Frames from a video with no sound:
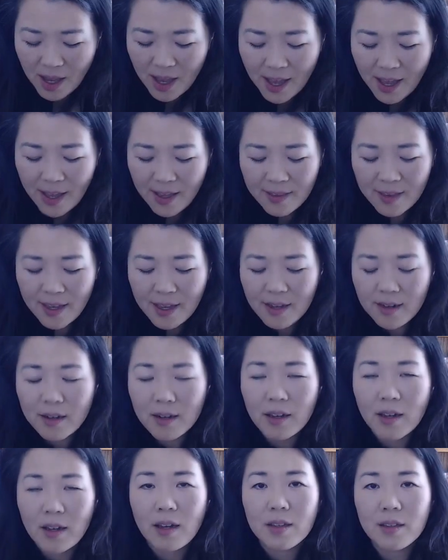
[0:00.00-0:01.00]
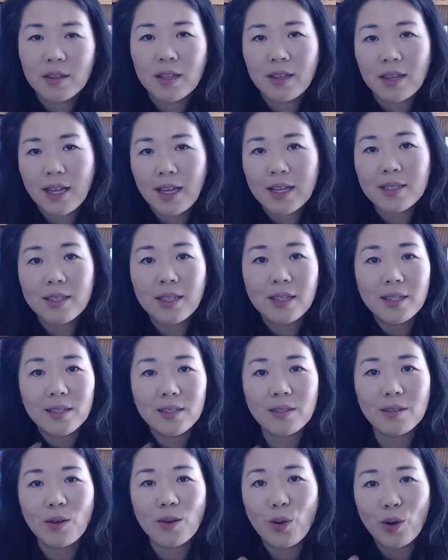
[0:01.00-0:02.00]
And then the last thing
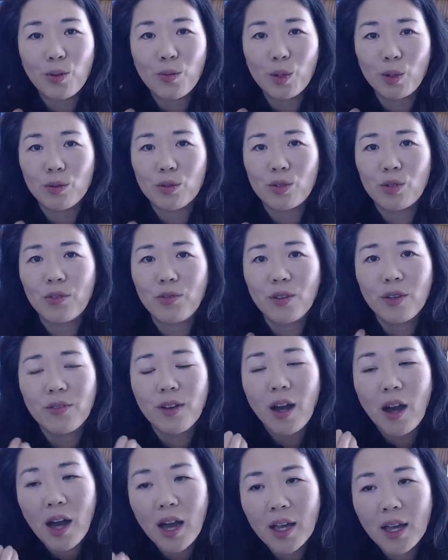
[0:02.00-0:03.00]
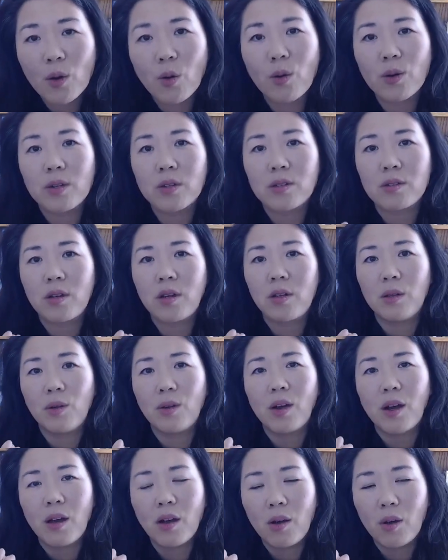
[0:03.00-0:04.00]
is hormones. So if you have high
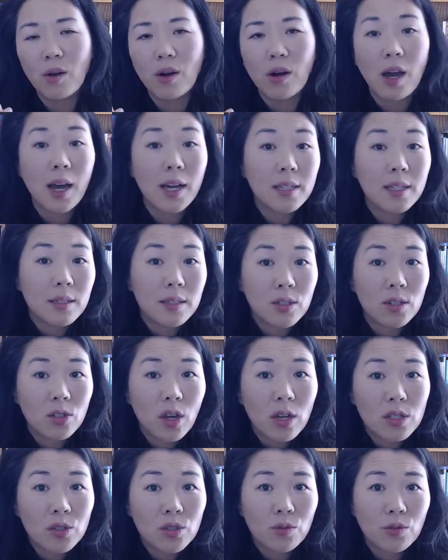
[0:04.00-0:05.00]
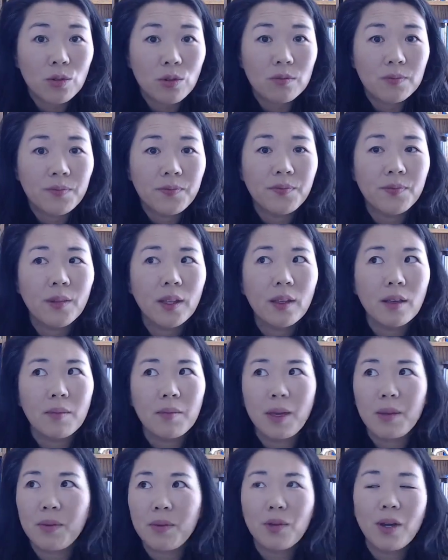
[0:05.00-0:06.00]
cortisol or high testosterone,
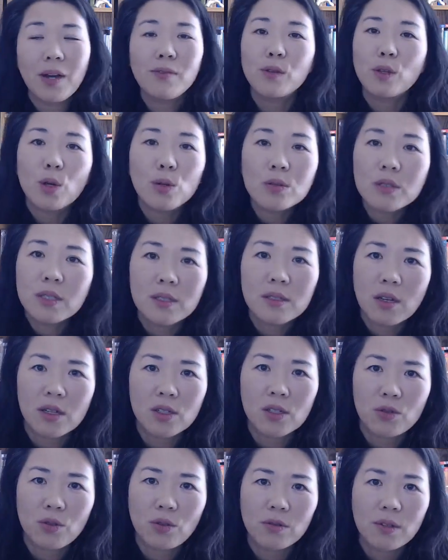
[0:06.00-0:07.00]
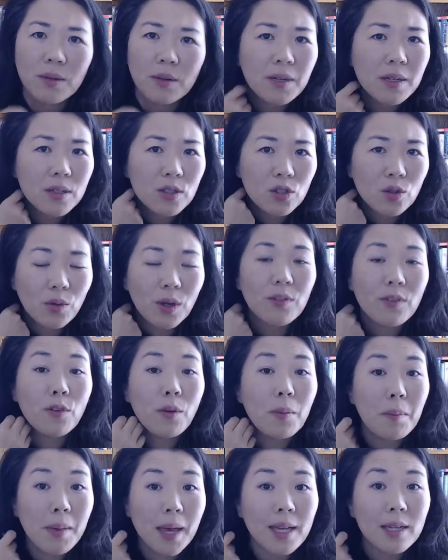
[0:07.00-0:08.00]
maybe you have low testosterone. I mean, it's great
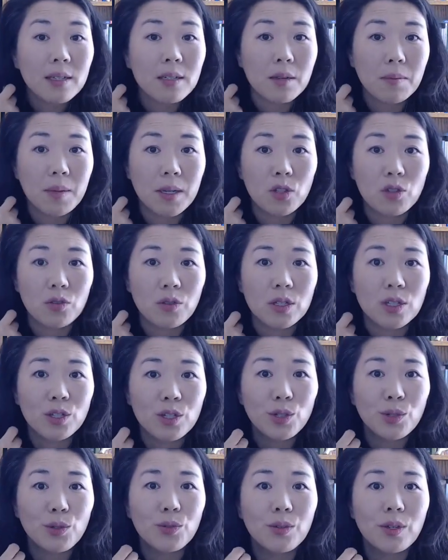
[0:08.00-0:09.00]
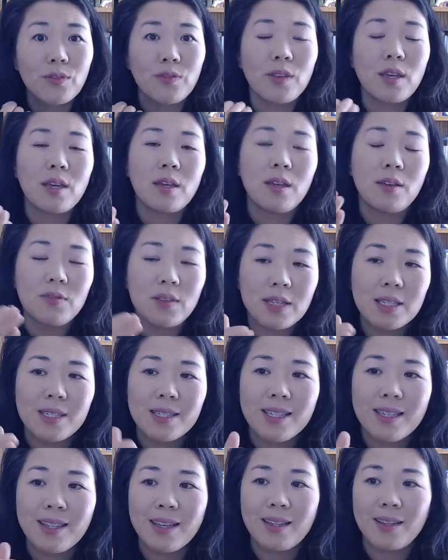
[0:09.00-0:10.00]
for men to measure it too. If they
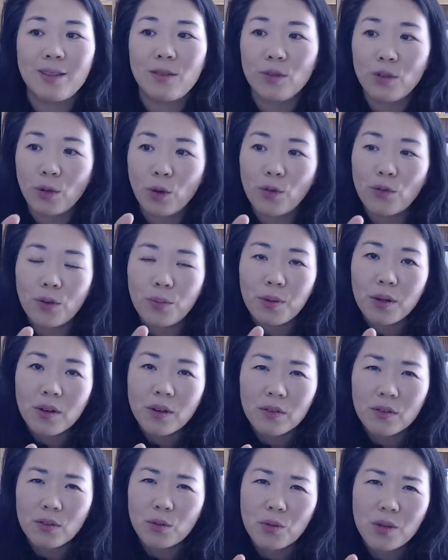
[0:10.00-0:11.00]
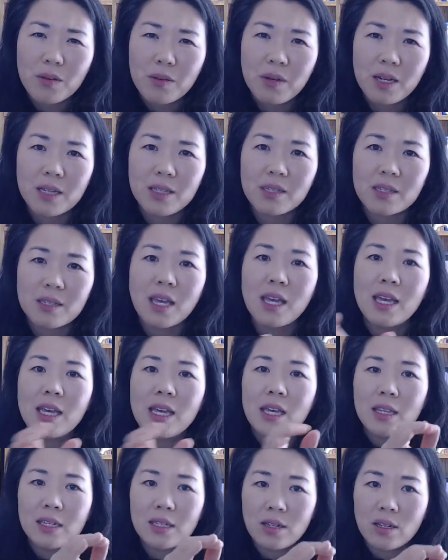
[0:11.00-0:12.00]
see that over a period of 3 months,
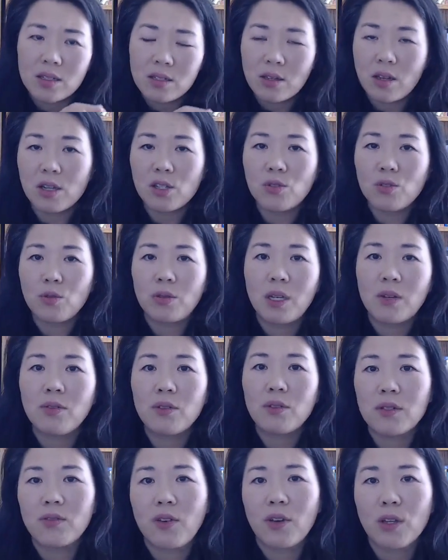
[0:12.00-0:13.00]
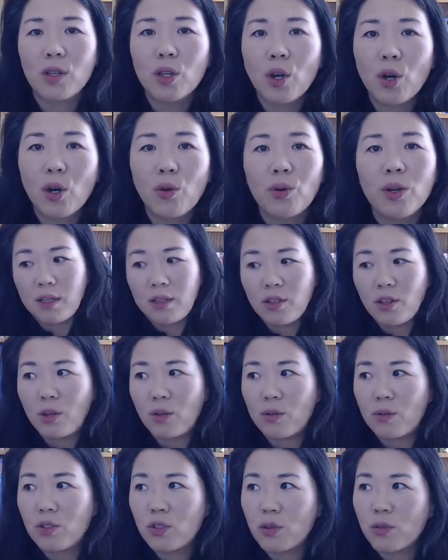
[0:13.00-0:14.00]
the testosterone level is very low, you
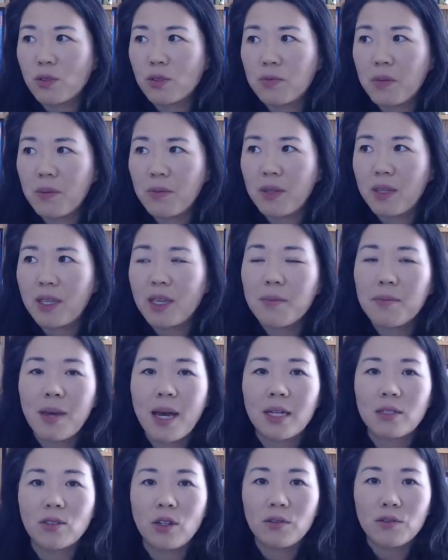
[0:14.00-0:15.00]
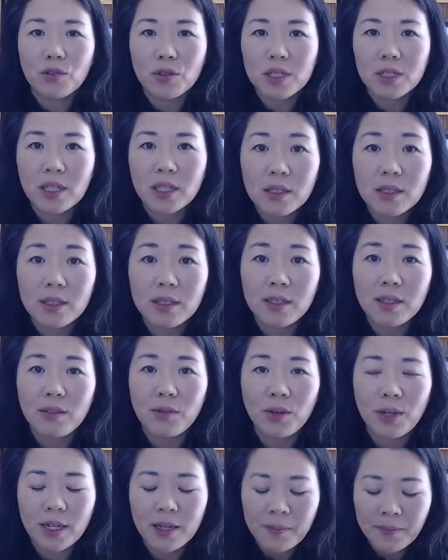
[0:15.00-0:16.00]
know, it shows maybe the impact on fertility,
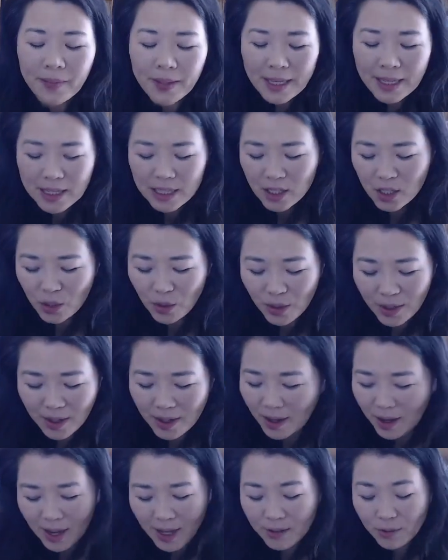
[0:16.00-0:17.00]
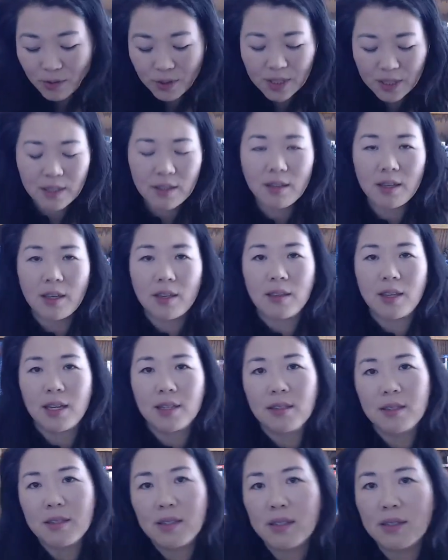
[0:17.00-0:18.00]
right? So I really think
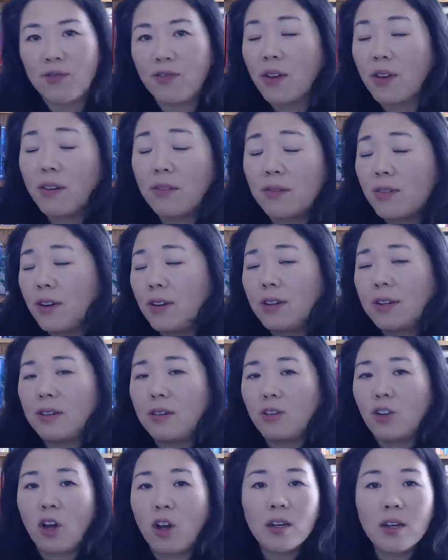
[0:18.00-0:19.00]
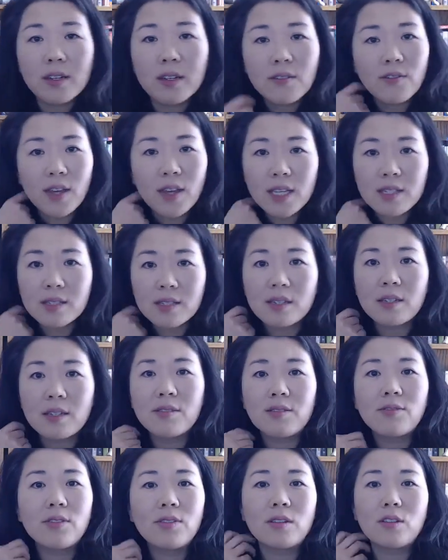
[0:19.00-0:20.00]
that this is very, very
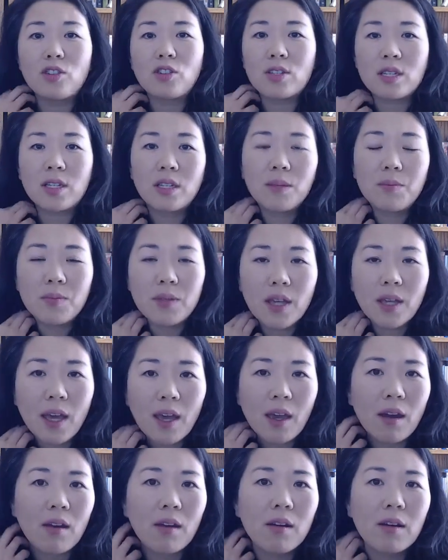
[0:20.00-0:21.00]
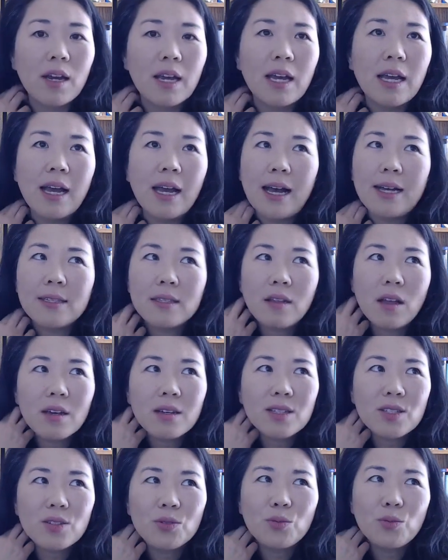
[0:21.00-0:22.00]
non-invasive. Just clip the hair as
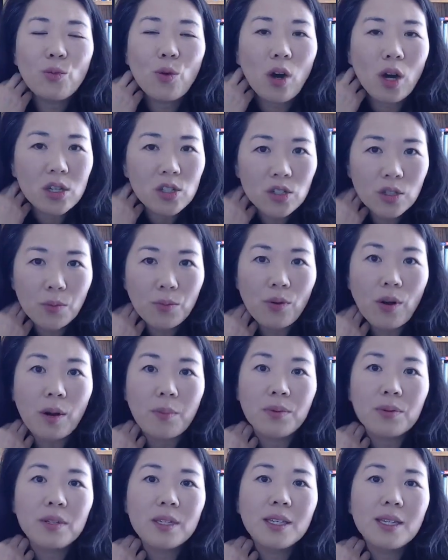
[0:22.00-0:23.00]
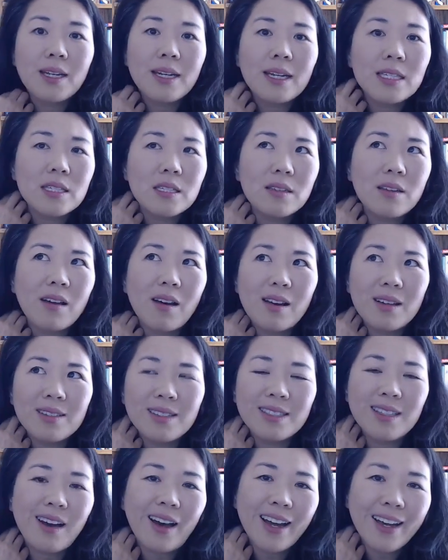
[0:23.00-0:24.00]
long as you wash it properly and it's
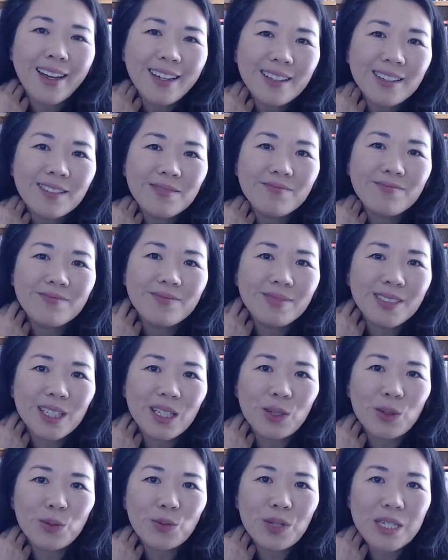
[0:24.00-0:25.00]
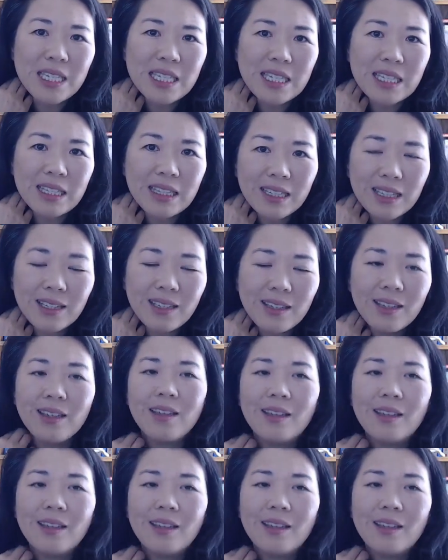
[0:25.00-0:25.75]
not dyed, you know, recently.